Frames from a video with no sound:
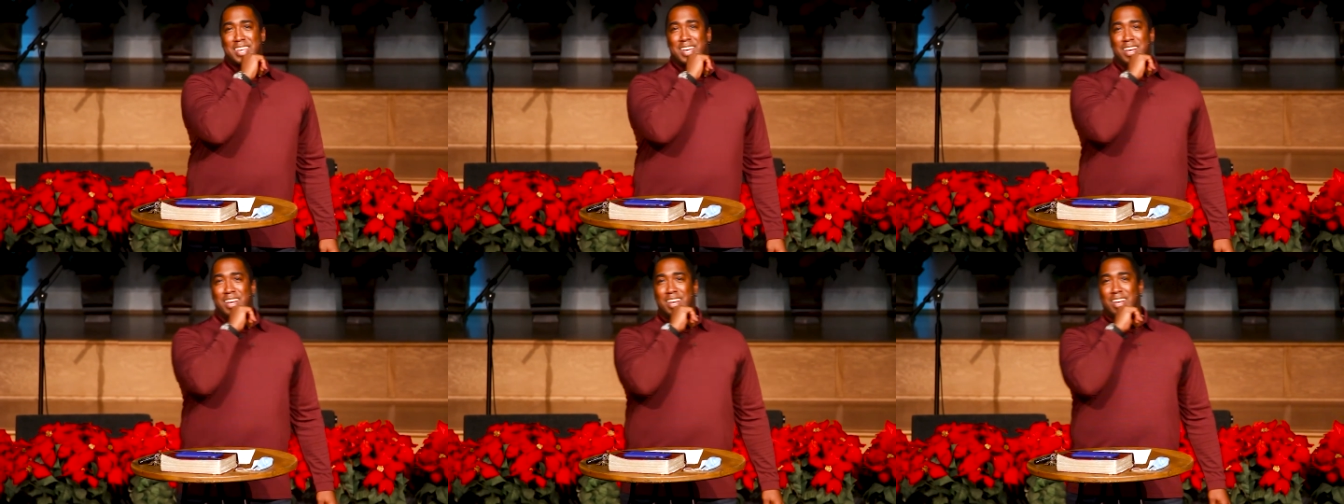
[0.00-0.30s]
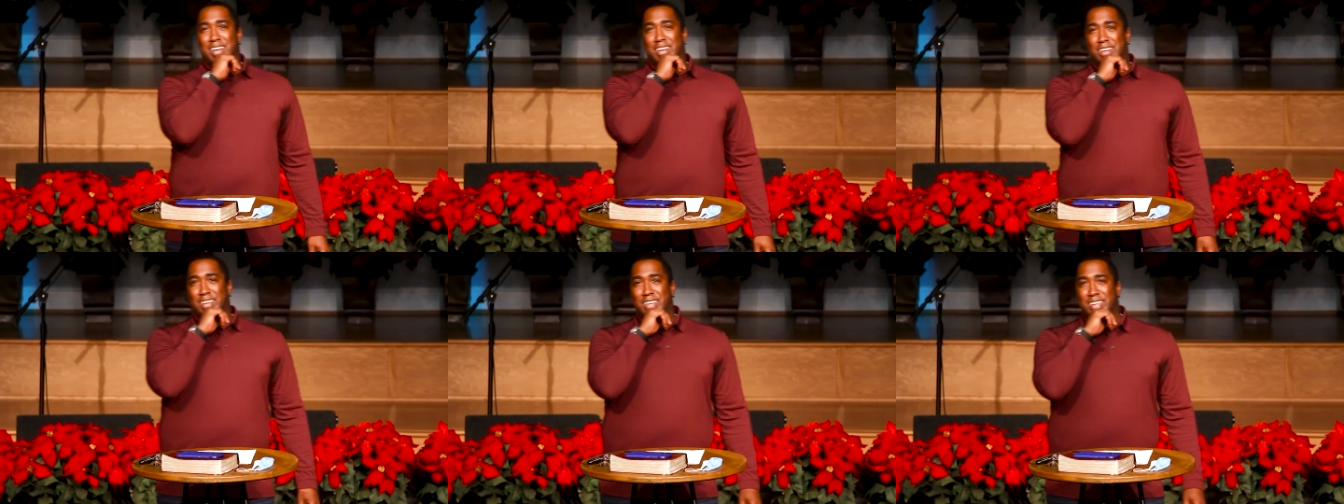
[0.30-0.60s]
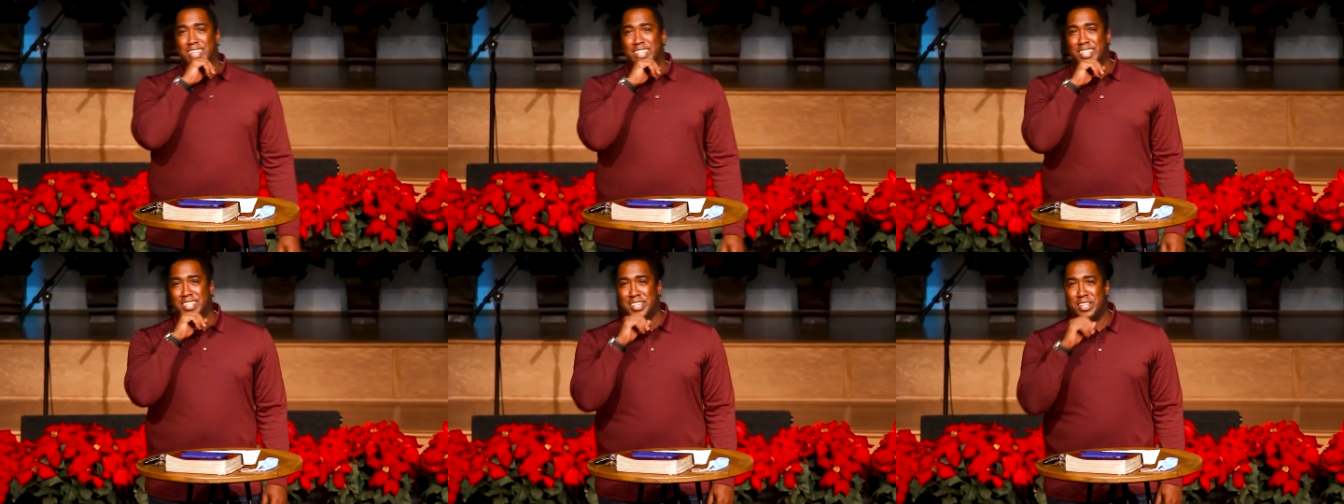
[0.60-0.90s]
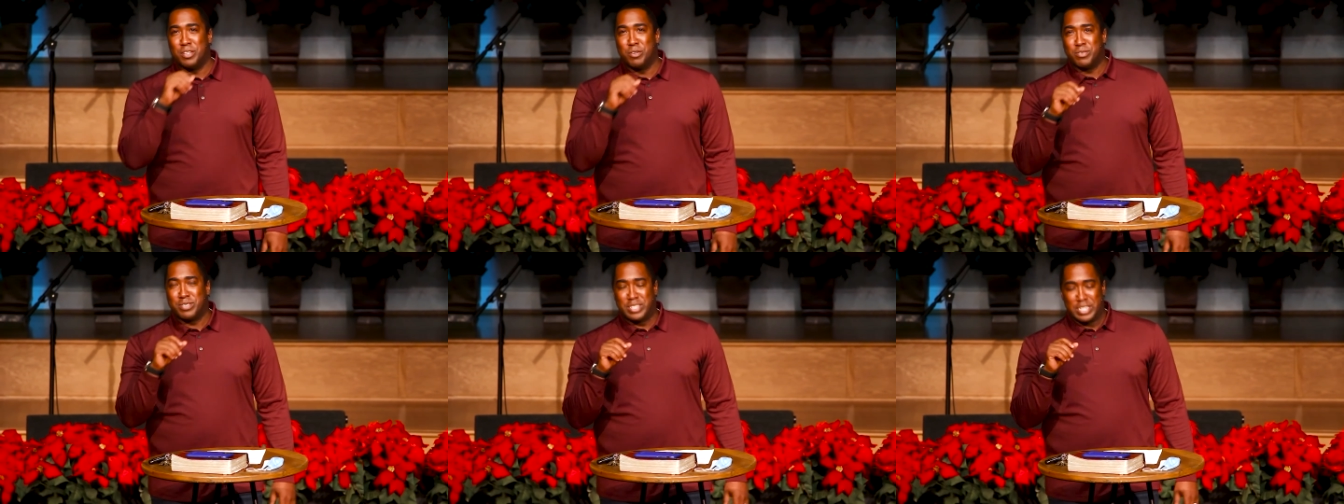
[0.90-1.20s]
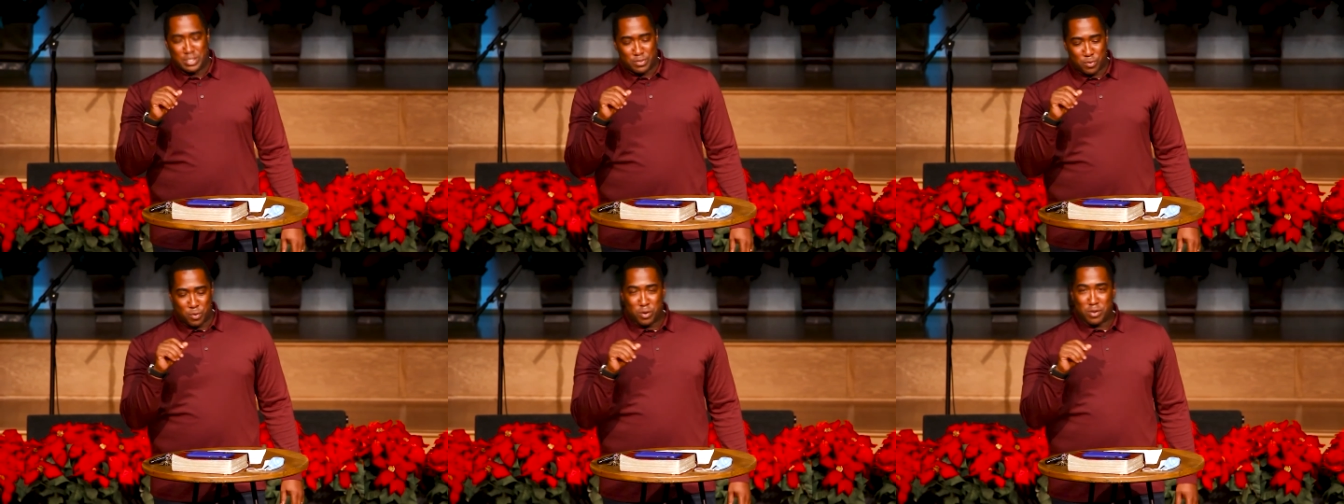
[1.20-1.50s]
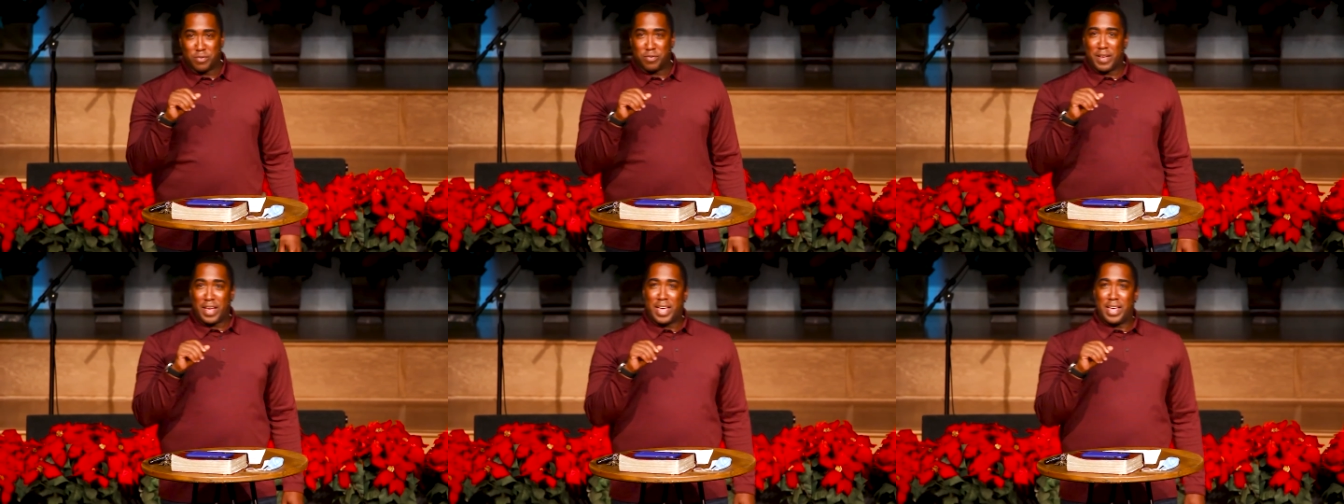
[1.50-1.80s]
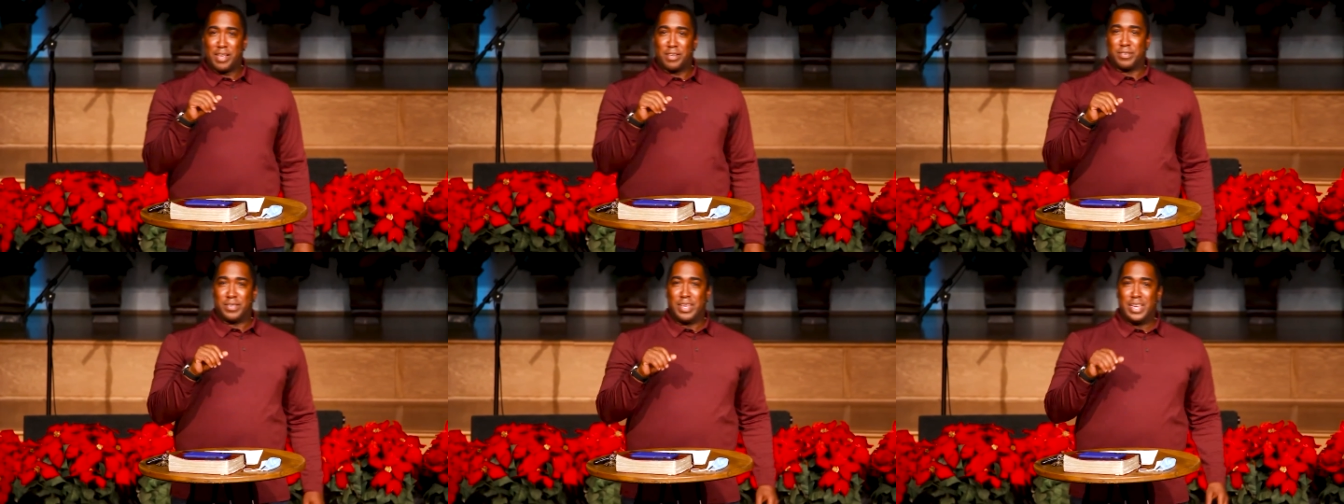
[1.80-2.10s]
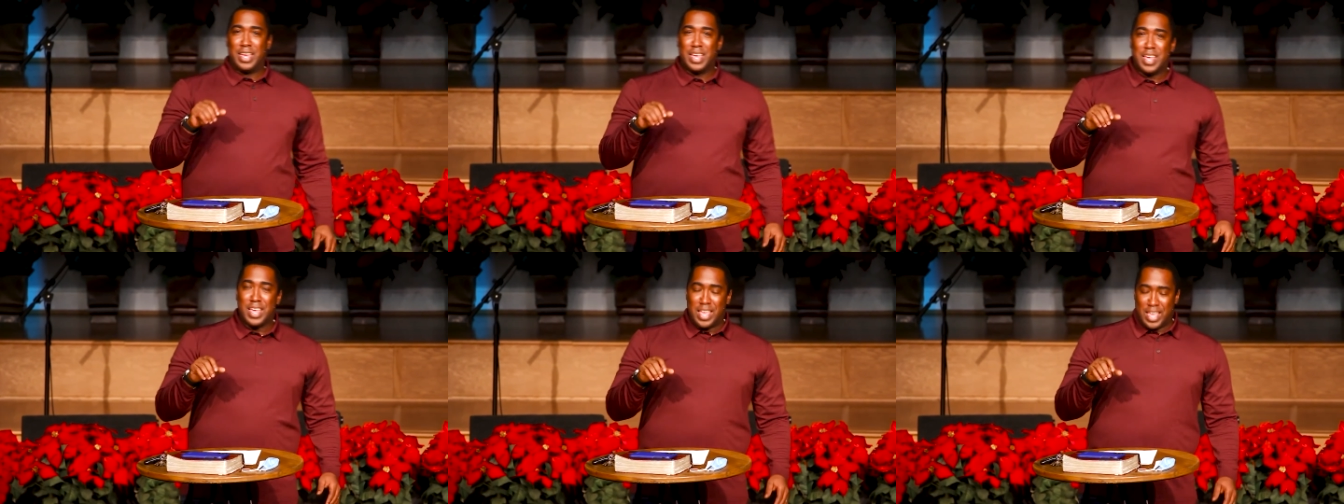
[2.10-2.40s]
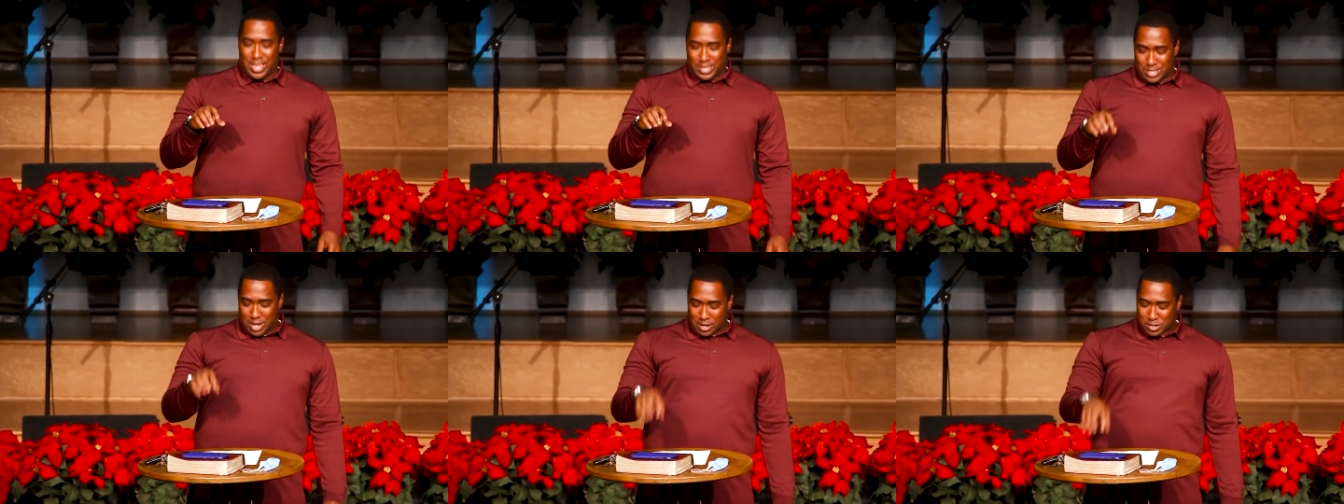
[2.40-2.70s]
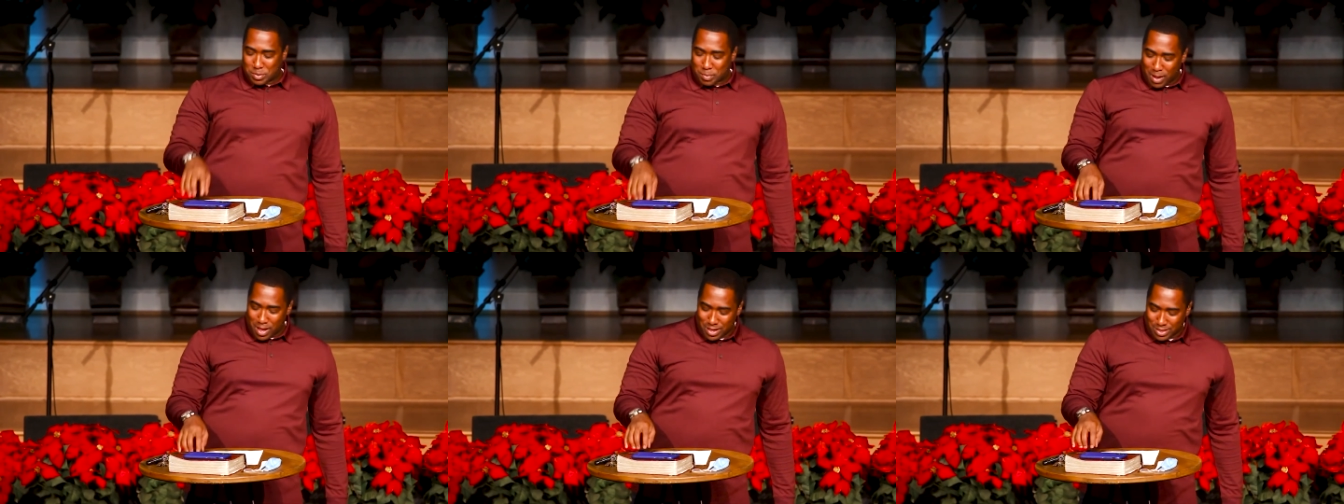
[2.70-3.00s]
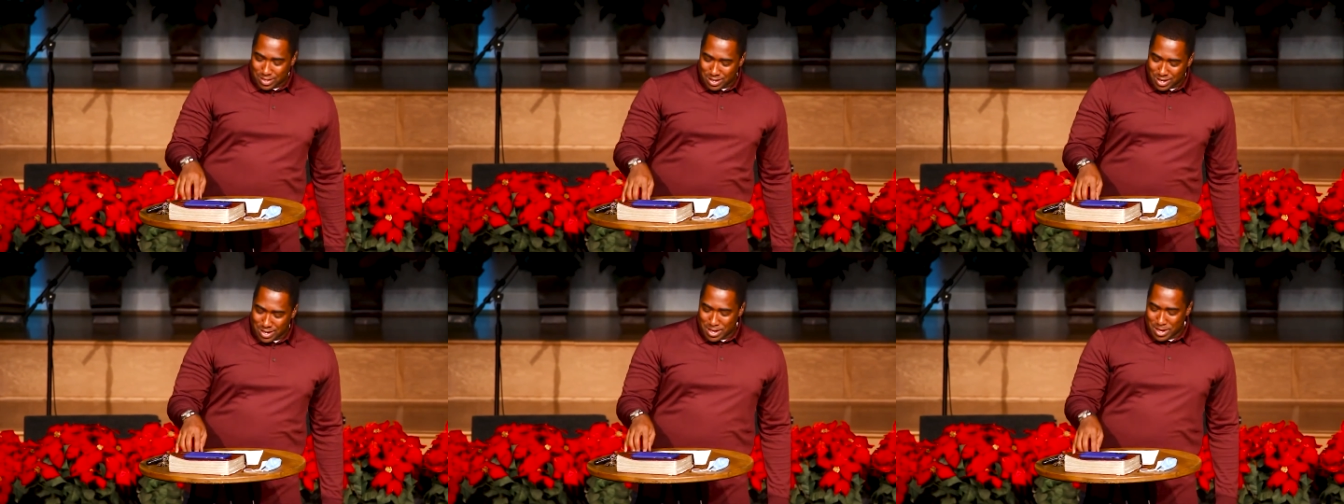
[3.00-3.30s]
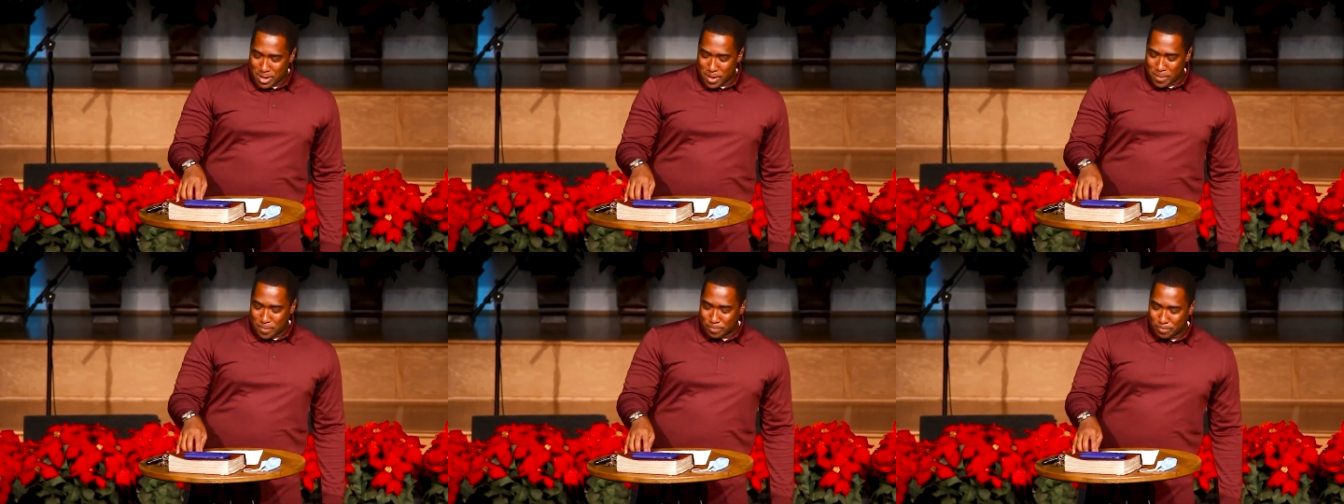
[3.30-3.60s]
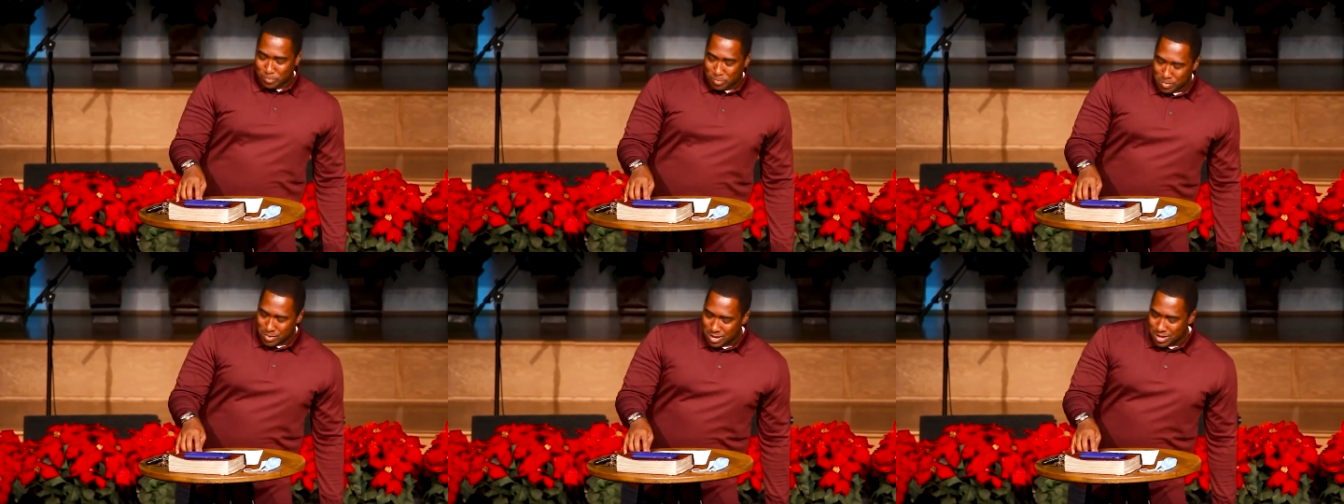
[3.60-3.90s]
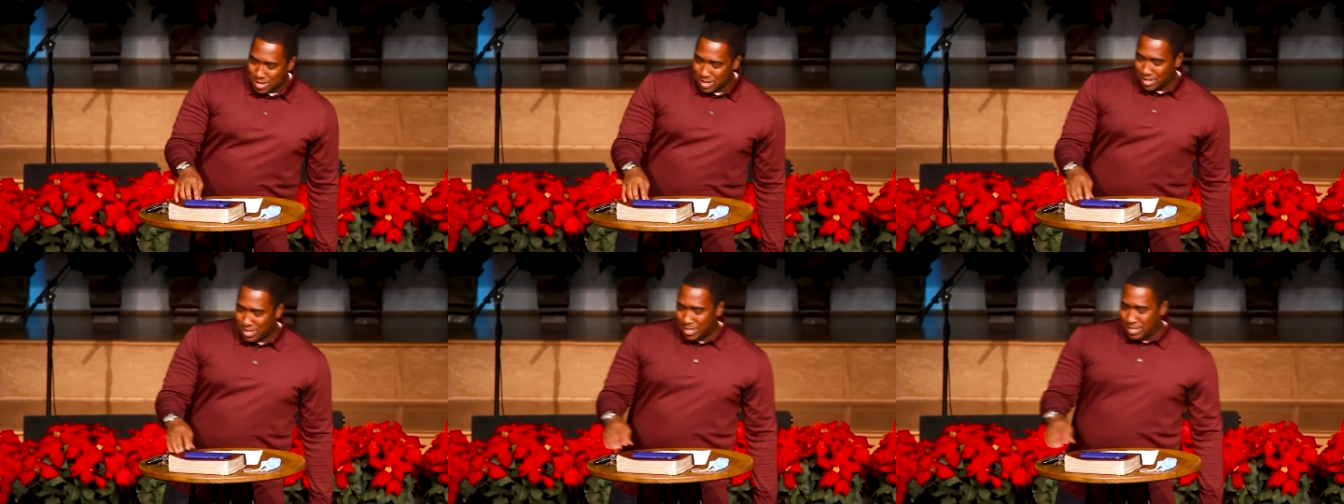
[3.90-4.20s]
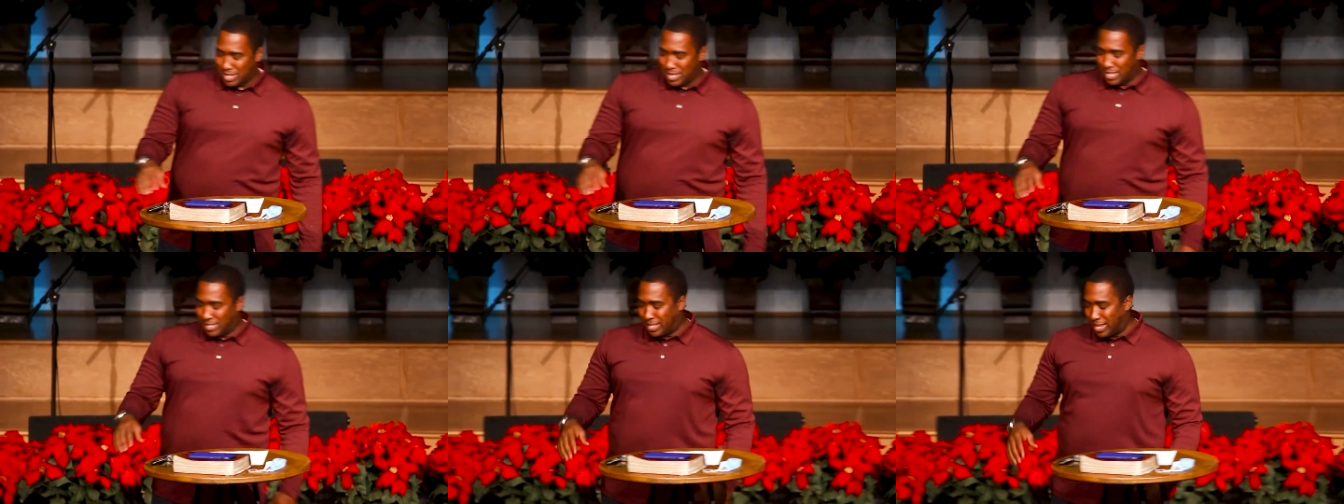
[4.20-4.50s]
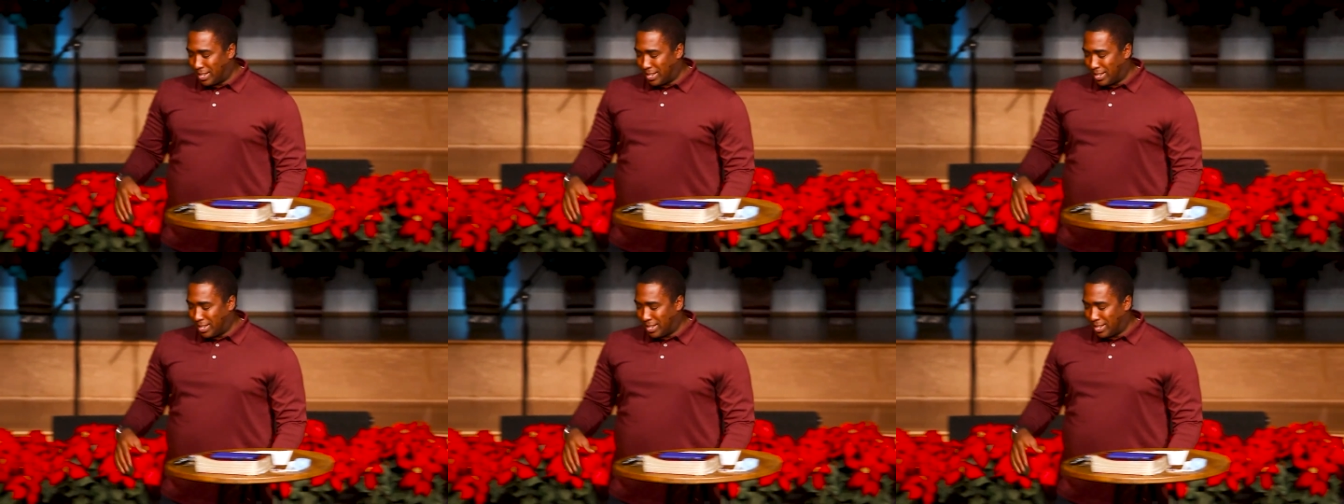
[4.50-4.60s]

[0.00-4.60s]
Uh, Luke 6:45, it talks about the um, it